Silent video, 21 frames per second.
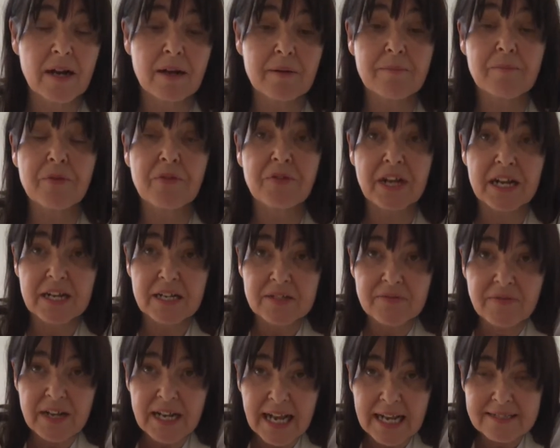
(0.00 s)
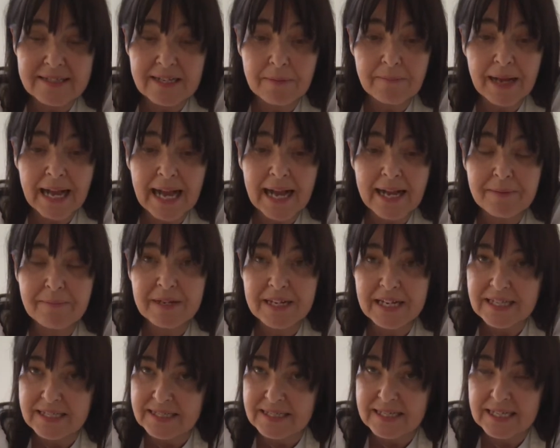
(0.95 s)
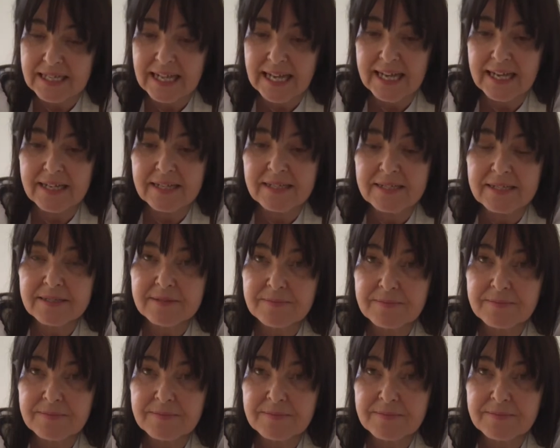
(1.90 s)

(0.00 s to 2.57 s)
thickness of elastic band, but listen to this.